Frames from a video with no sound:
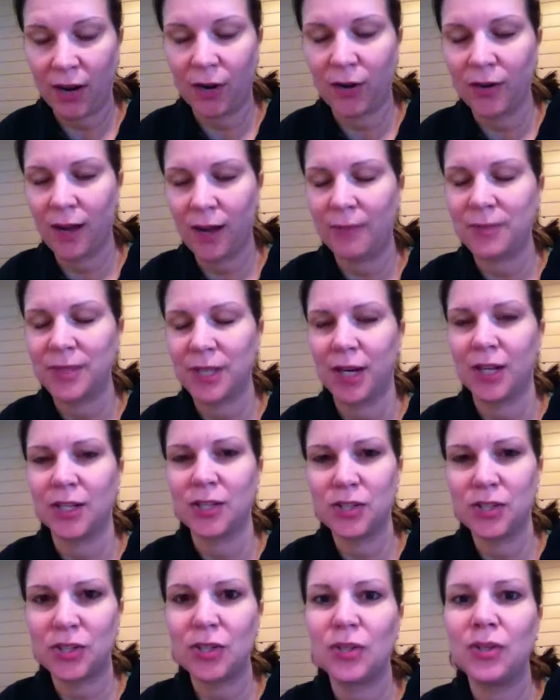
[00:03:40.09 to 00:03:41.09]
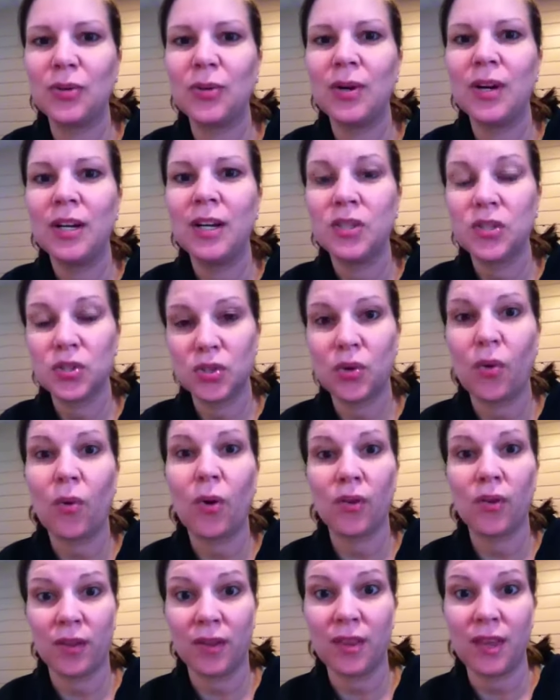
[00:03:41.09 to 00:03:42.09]
Or, I'm sorry, shoe
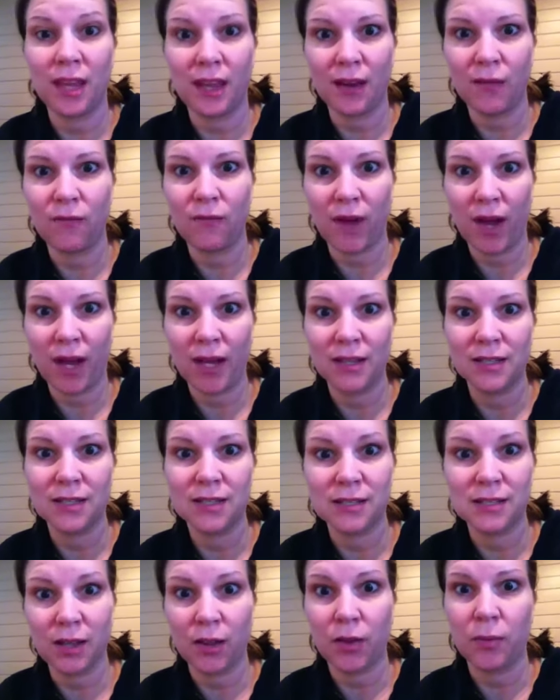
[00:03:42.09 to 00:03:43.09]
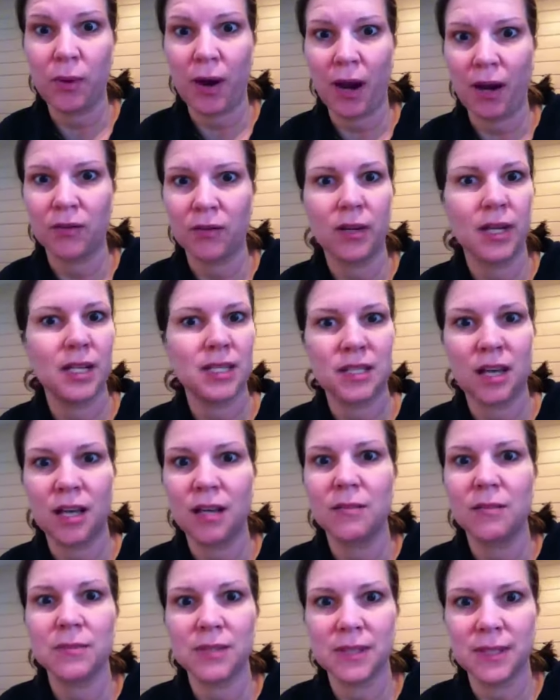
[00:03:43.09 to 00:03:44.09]
store that they can find to sell their product, right?
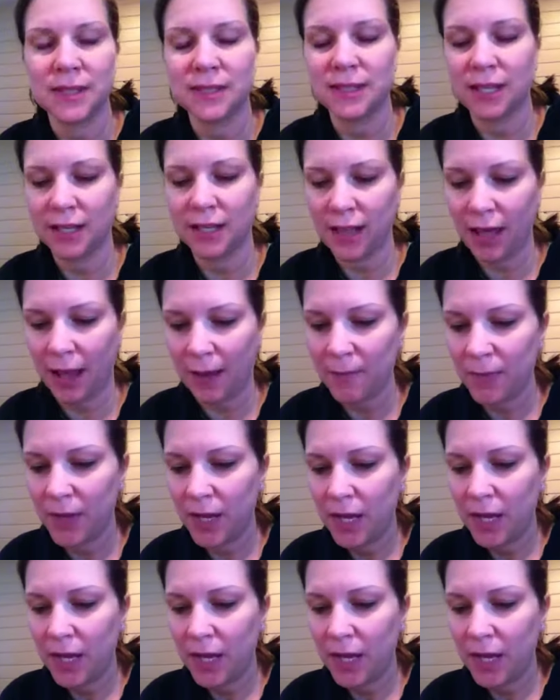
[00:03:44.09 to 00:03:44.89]
Dunham's, things like that.